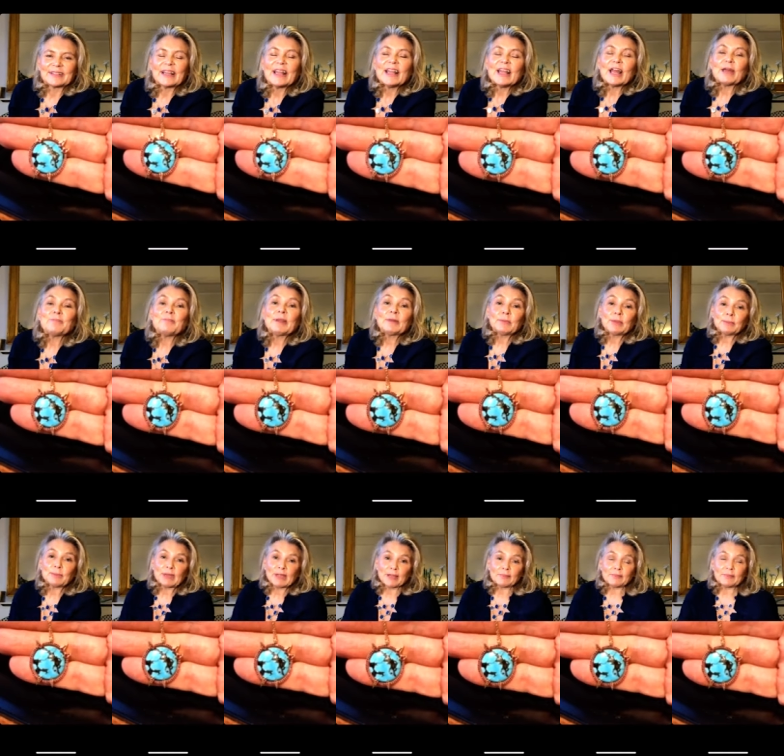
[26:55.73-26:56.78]
And Ben,
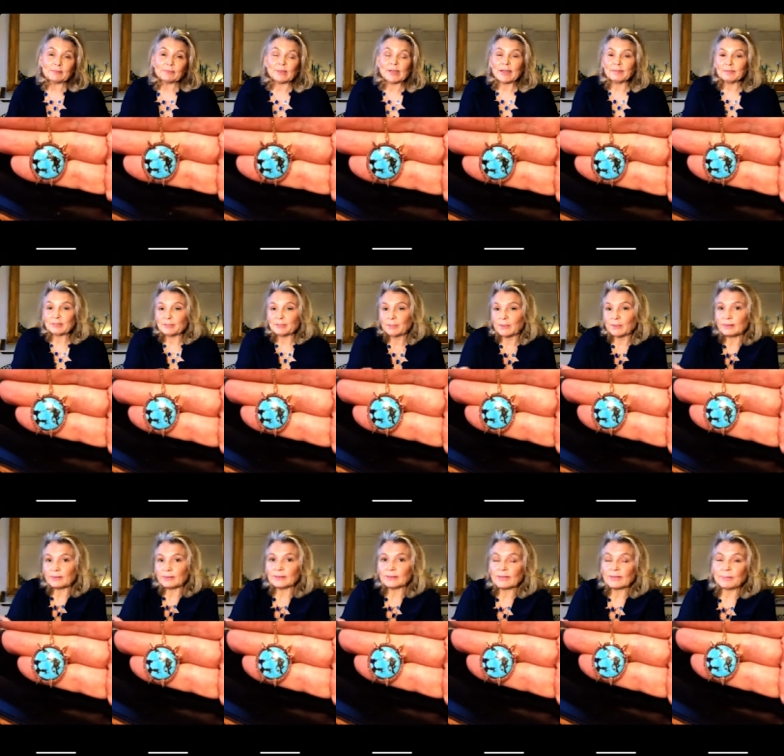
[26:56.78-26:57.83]
we haven't
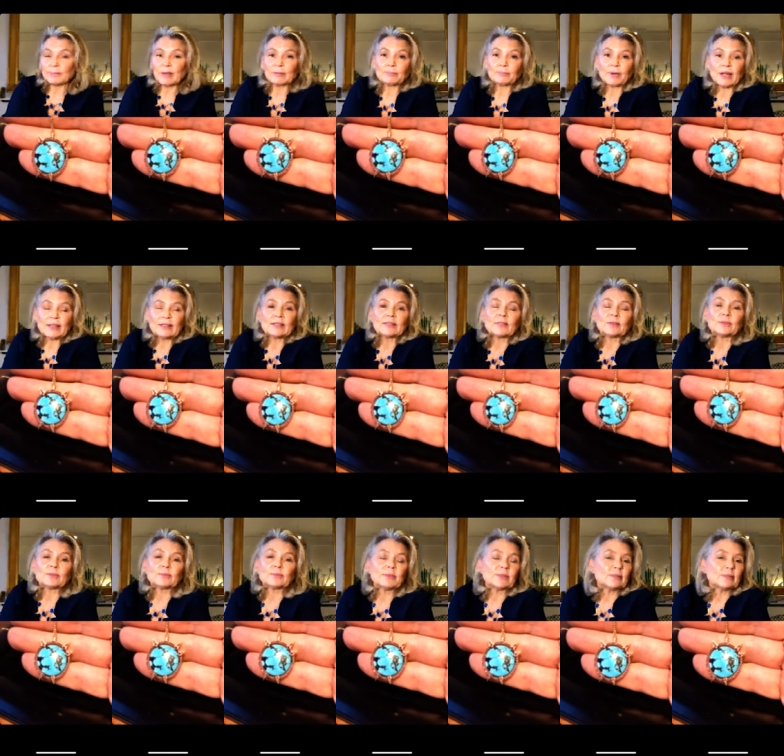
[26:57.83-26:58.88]
spoken about prices at
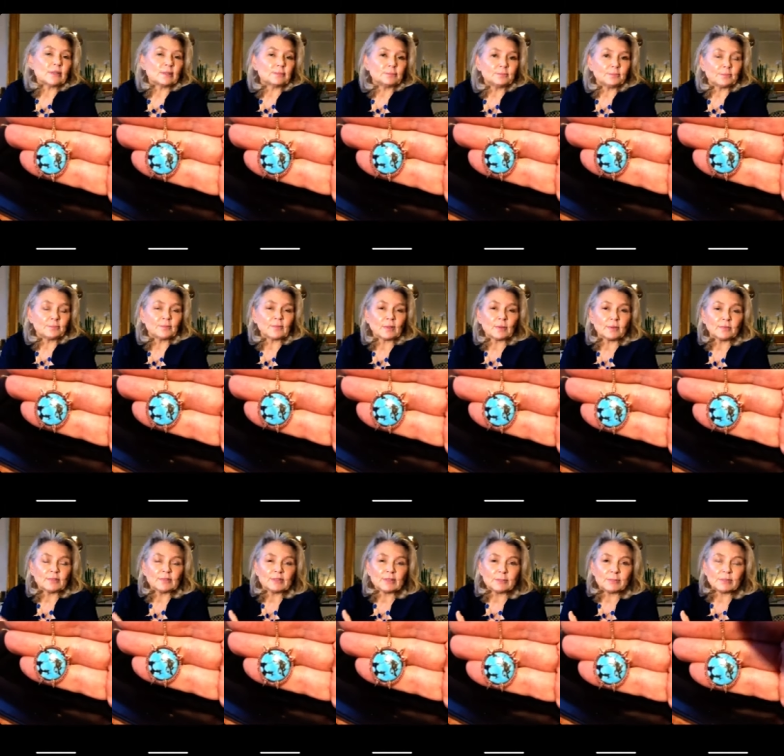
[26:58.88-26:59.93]
all, but
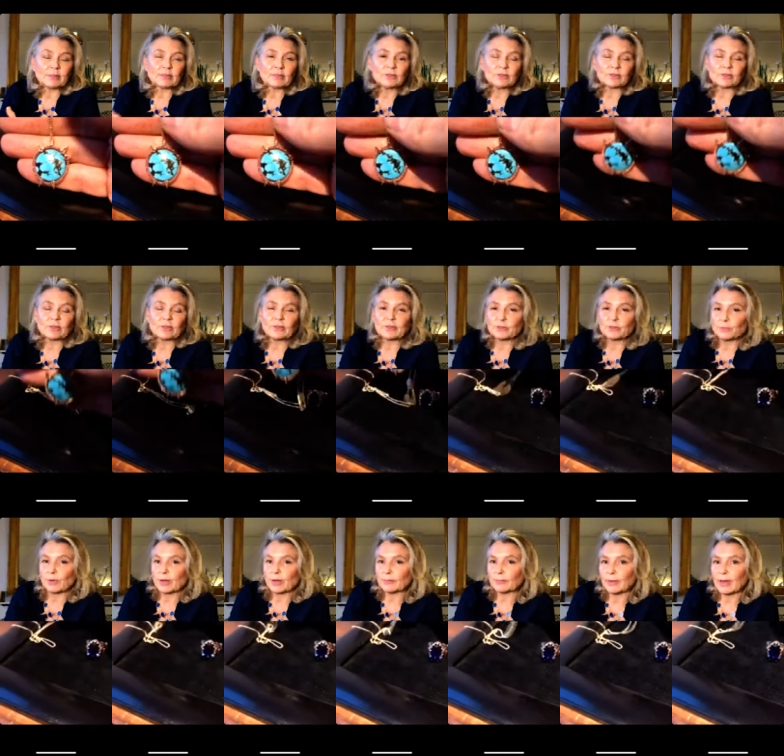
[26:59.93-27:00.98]
obviously because your stones are
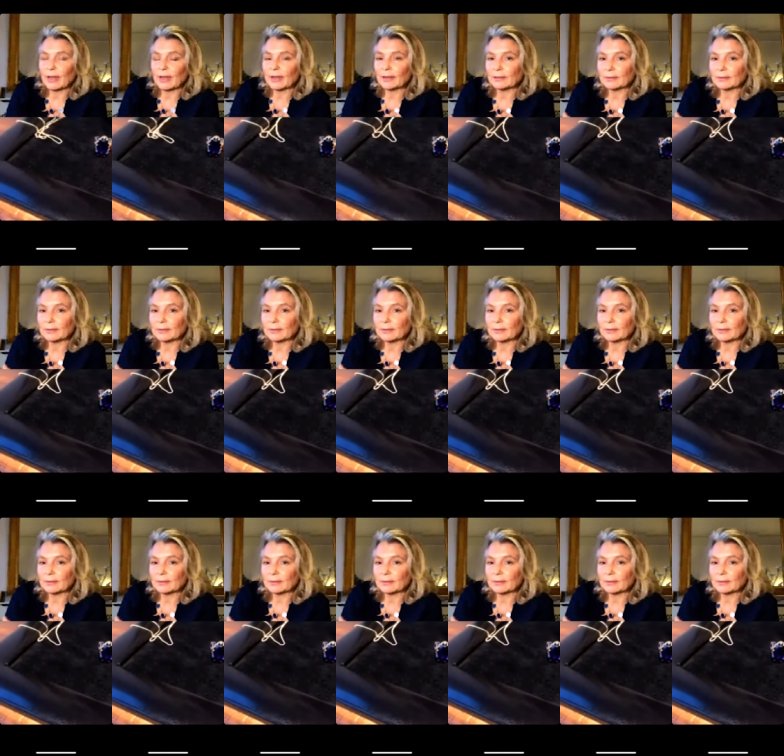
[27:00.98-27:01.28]
quite rare,